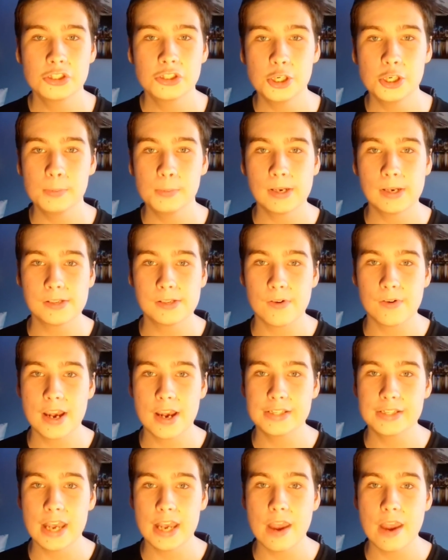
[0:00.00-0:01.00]
to be
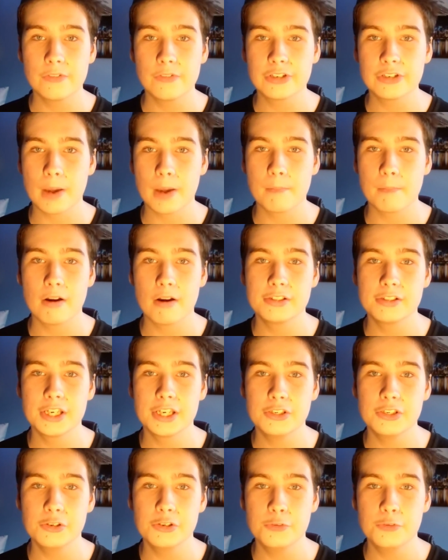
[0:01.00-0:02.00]
notified every time I
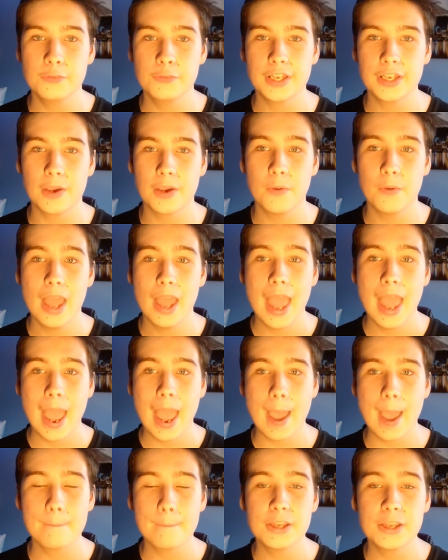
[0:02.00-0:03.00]
see a new video,
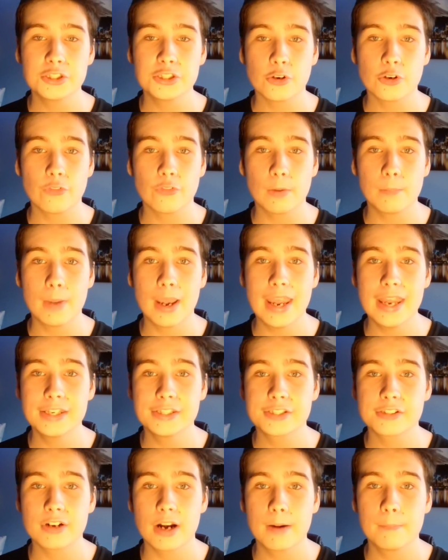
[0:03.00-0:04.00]
and make sure you follow my
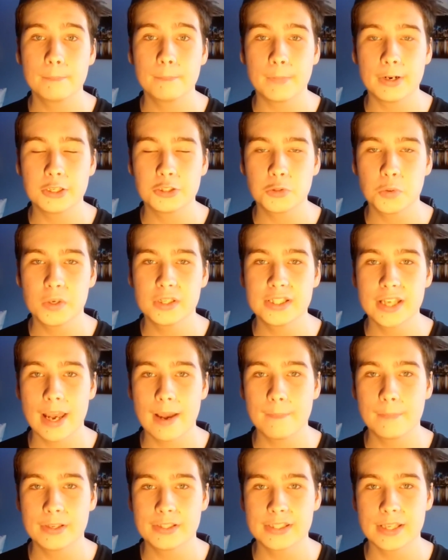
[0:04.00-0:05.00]
Instagram, my Twitter
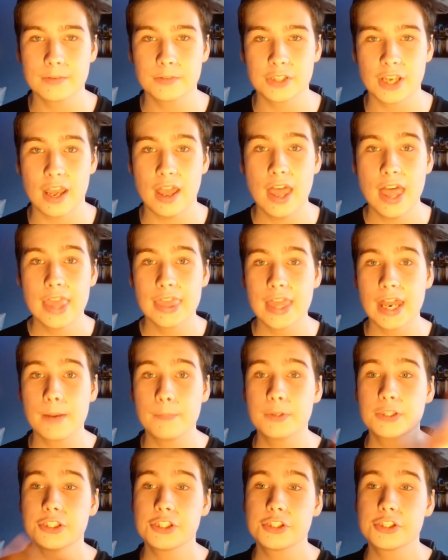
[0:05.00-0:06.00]
and my Snapchat.
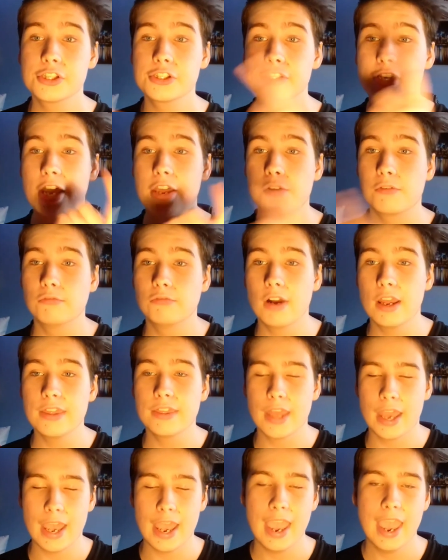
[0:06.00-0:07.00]
That'll be just aside
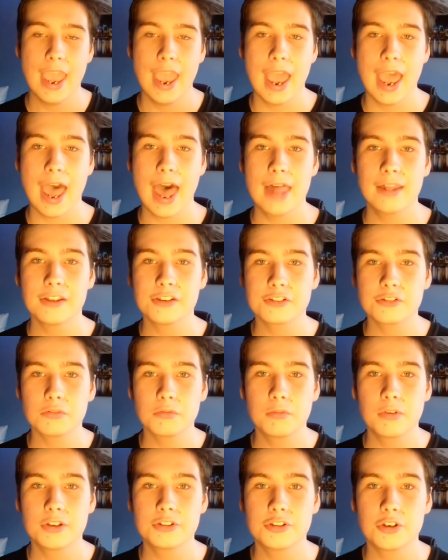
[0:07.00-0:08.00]
right there, and links
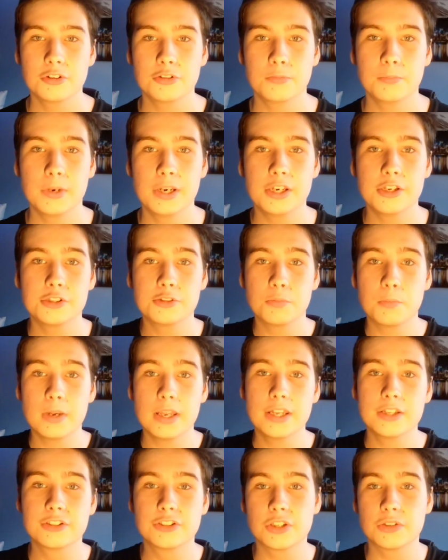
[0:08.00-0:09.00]
to all my social medias
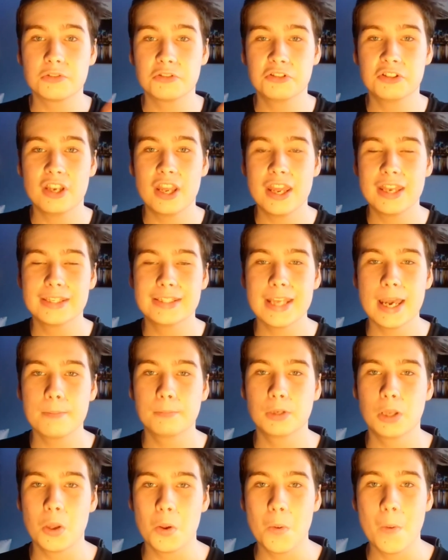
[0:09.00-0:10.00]
will be in the description
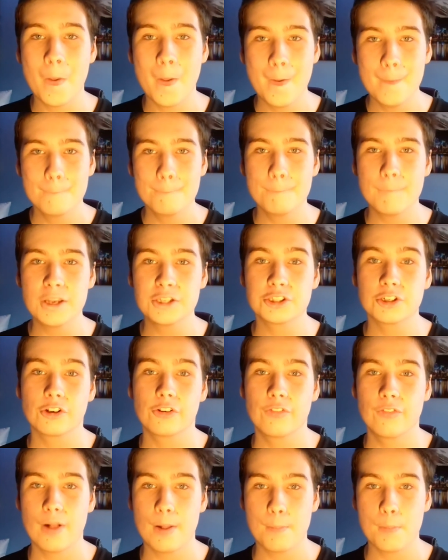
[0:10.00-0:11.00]
down below. Make
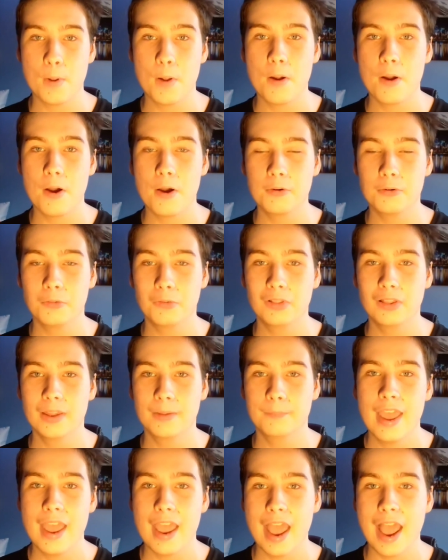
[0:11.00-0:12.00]
sure to follow up on all of
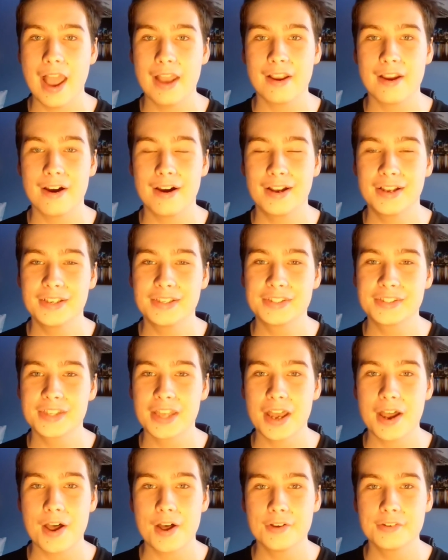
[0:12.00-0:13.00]
them, and
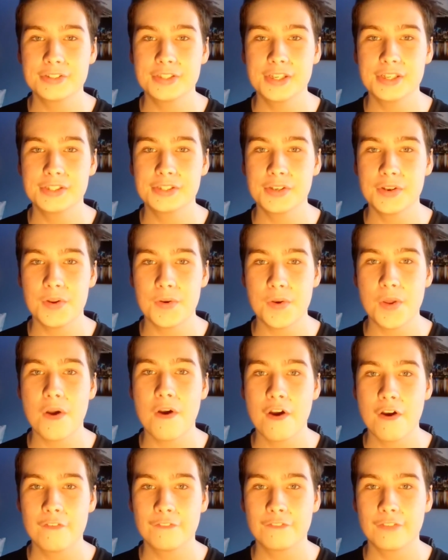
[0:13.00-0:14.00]
guys, I'll see you soon
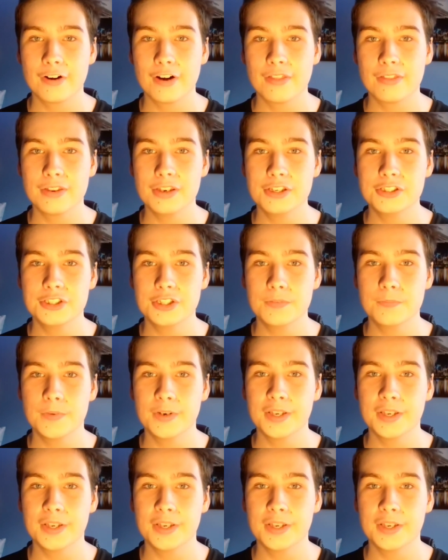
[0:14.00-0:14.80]
for another YouTube